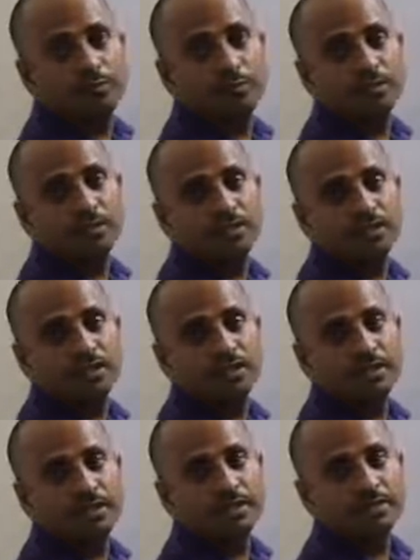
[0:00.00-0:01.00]
one place to
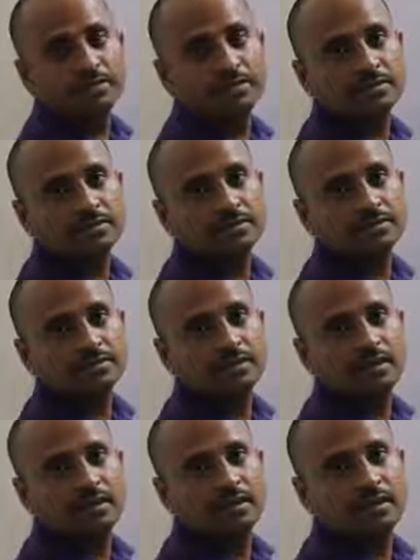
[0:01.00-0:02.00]
another place.
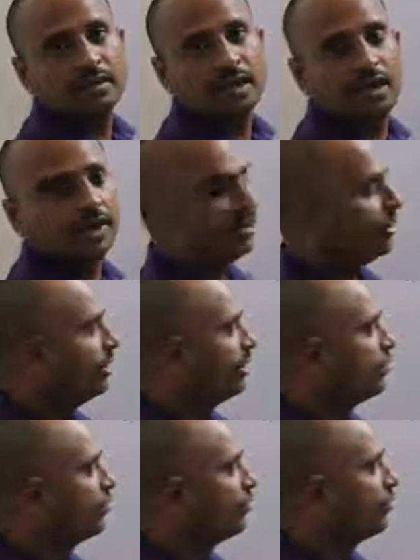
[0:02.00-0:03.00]
And
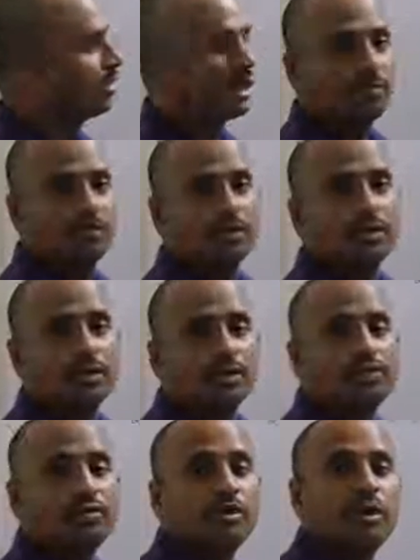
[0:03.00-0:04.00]
if you
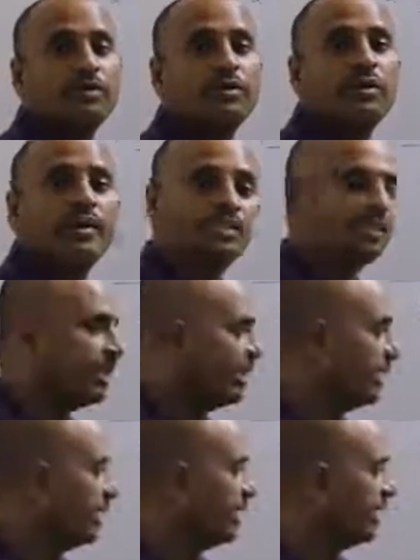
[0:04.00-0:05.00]
come next
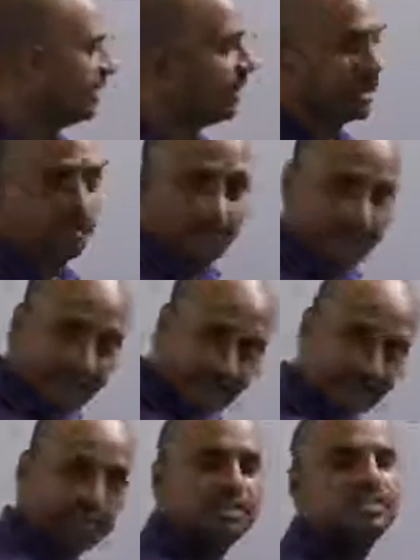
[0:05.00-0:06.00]
day, it will remain
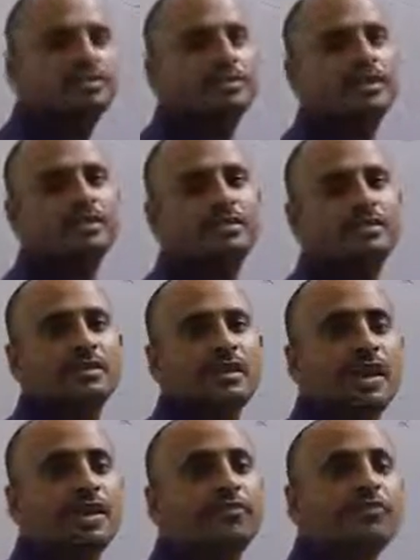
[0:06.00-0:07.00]
in its place.
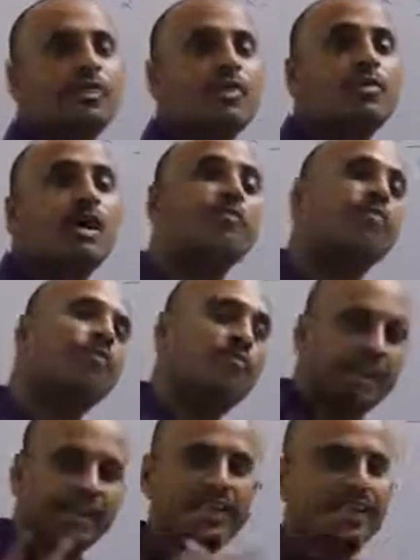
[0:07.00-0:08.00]
And if you come after
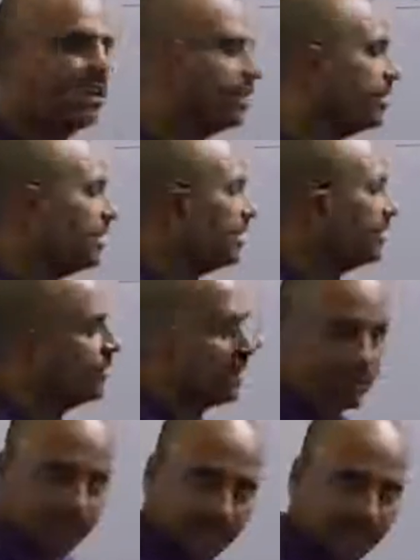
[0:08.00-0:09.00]
1 year, it will
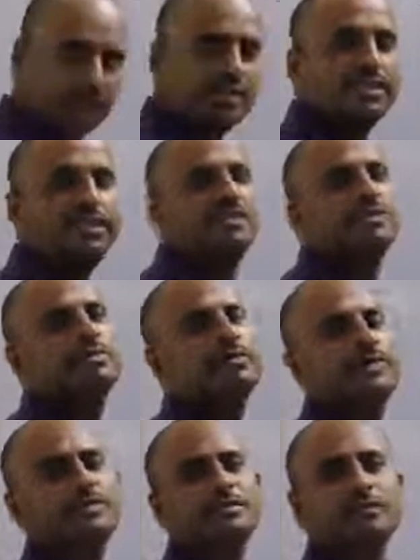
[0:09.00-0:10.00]
remain in its
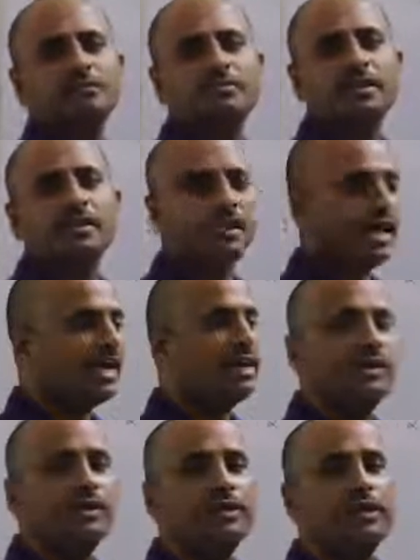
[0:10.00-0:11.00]
place.
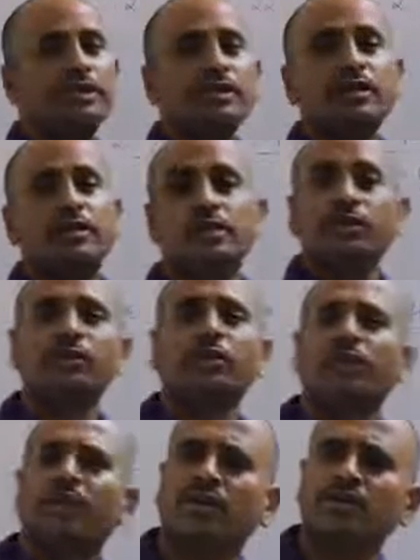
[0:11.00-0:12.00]
And in
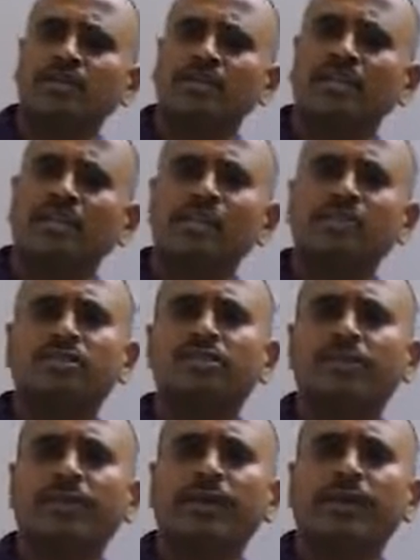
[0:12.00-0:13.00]
your house there is
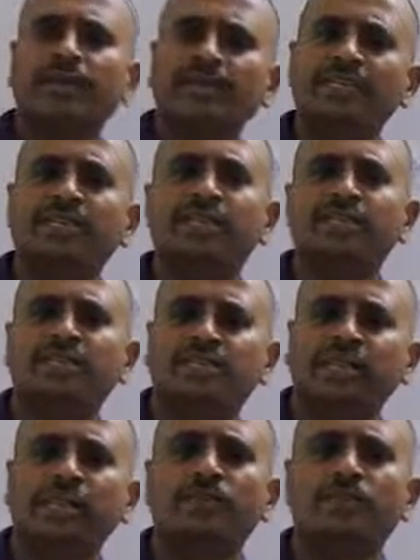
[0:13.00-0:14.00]
so many benches,
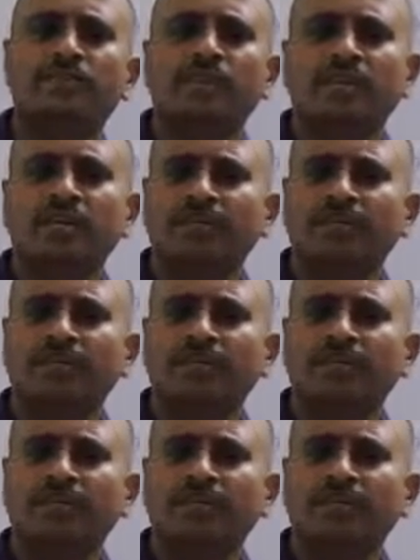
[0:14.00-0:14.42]
tables and